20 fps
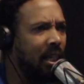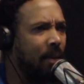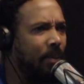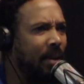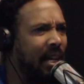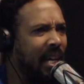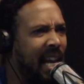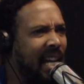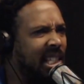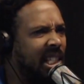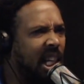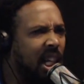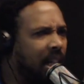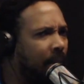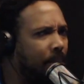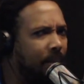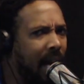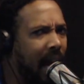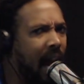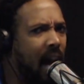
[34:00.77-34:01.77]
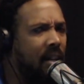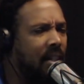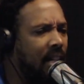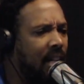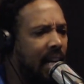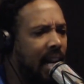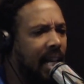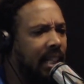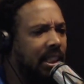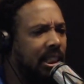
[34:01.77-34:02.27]
and then they took him down and
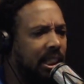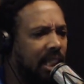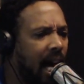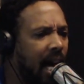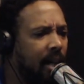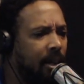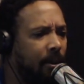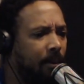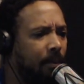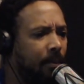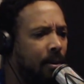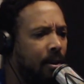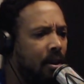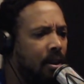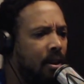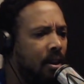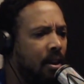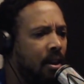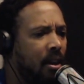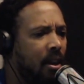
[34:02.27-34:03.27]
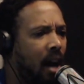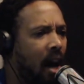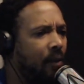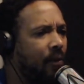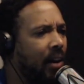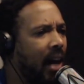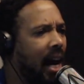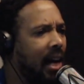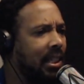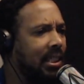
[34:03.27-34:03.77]
then they shot him. I
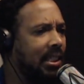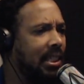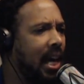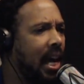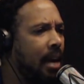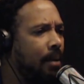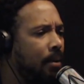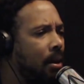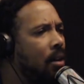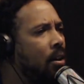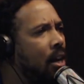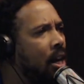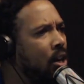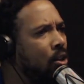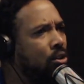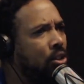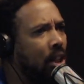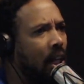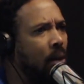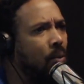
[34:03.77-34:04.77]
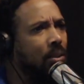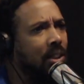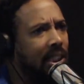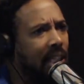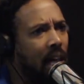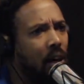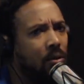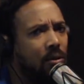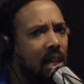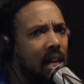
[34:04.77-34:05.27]
forgot his name. He would
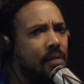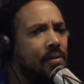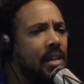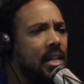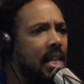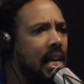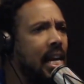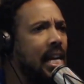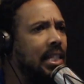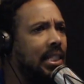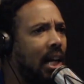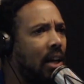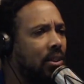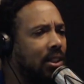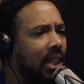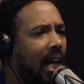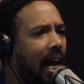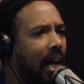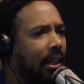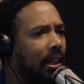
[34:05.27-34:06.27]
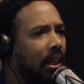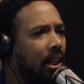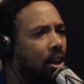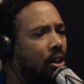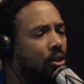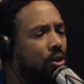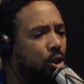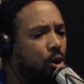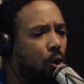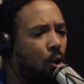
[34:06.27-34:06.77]
sell DVDs outside the
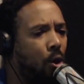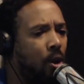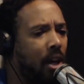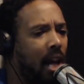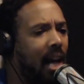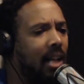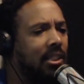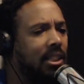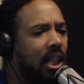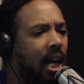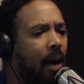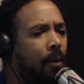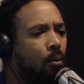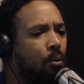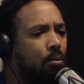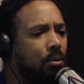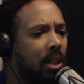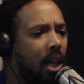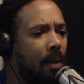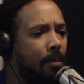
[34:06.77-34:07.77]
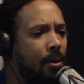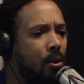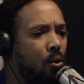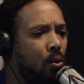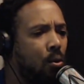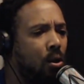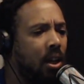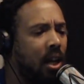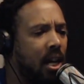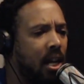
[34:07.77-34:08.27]
liquor store. Y'all chat room, tell me
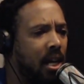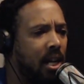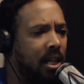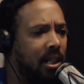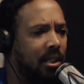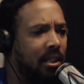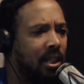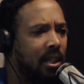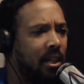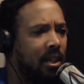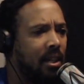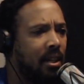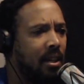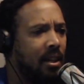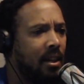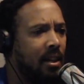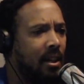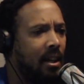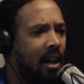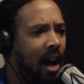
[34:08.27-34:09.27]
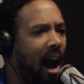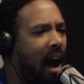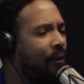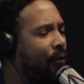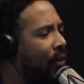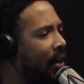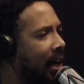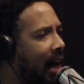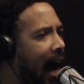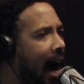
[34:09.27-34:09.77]
who it is. I
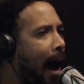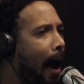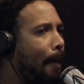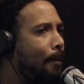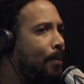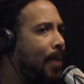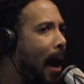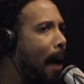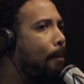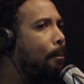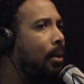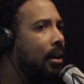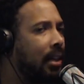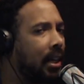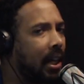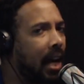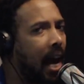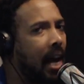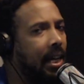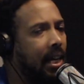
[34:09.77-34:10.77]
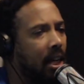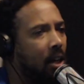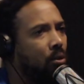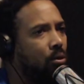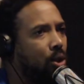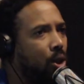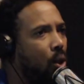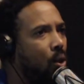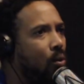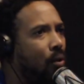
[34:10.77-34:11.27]
forgot. That brother got
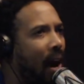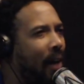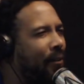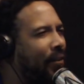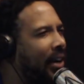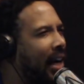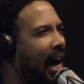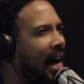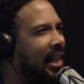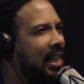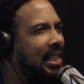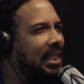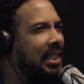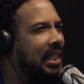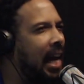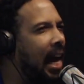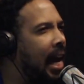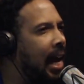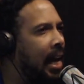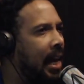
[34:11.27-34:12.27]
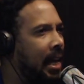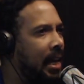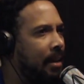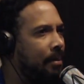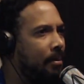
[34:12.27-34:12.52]
killed too. I forgot his name.